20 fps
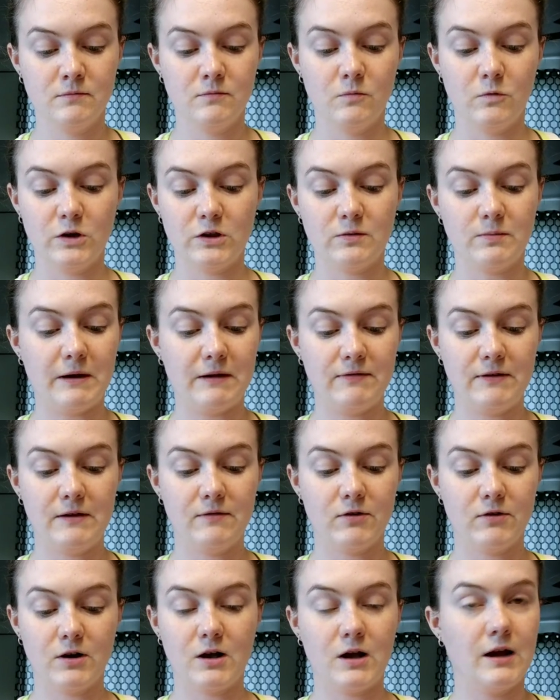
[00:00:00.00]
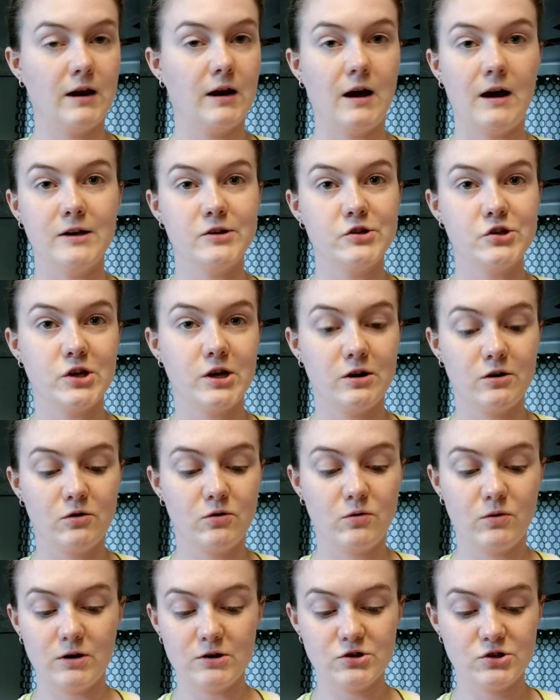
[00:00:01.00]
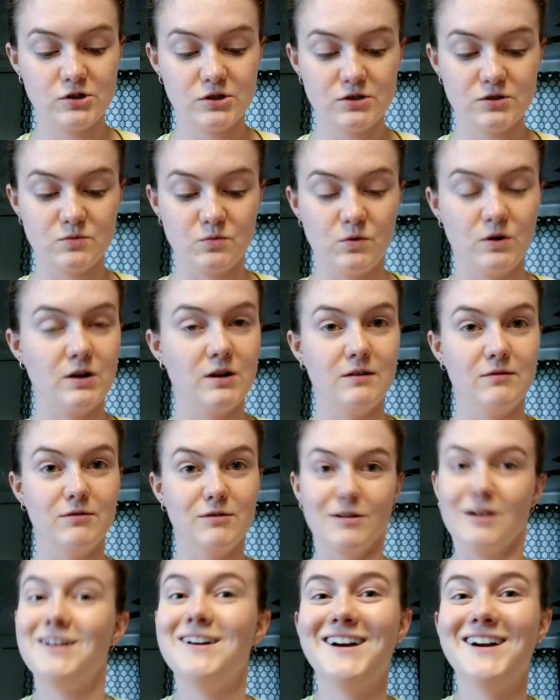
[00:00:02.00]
what's my favorite kind of eyeshadow questions, whatever.